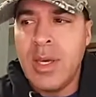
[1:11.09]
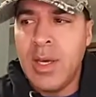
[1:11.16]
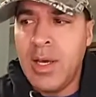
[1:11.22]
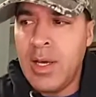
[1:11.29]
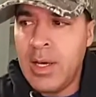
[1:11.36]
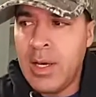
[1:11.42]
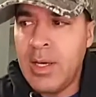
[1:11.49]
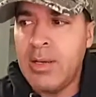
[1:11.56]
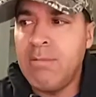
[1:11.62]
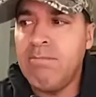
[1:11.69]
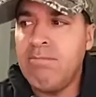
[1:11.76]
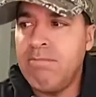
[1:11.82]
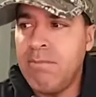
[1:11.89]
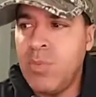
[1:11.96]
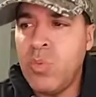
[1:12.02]

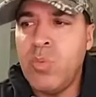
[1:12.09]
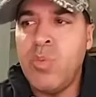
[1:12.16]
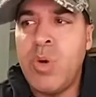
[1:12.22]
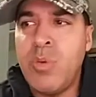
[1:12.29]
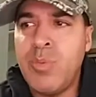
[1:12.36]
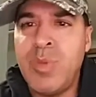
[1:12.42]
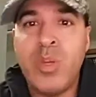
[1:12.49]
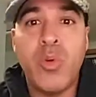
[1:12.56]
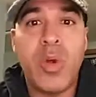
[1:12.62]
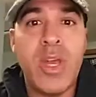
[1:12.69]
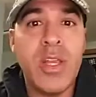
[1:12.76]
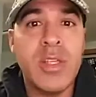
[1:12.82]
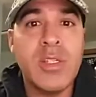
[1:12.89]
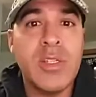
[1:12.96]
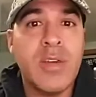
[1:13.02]
what would be
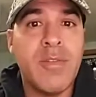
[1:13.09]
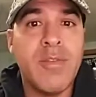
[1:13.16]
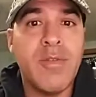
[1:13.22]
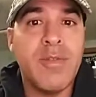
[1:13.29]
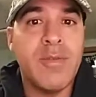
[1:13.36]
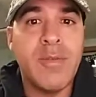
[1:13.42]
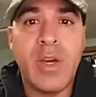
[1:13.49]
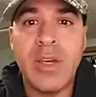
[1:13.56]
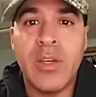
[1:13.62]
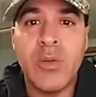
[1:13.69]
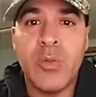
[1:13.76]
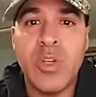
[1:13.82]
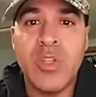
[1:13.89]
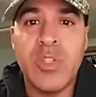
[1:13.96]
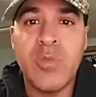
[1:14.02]
great is if I could
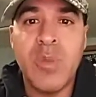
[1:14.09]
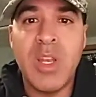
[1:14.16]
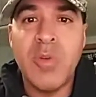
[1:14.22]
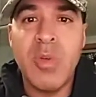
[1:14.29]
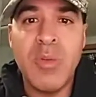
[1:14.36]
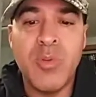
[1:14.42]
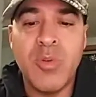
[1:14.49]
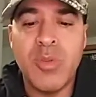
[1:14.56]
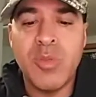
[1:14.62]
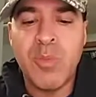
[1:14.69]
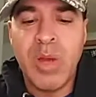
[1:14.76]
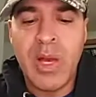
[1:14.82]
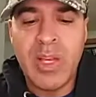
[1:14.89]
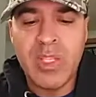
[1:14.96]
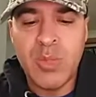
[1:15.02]
reach as many people as
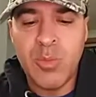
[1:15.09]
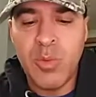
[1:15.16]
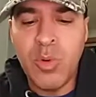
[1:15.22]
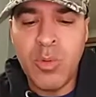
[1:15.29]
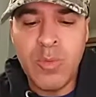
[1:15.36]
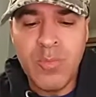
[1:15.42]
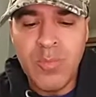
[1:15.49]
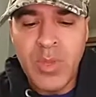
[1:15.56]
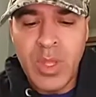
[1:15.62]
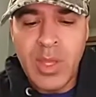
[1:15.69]
possible,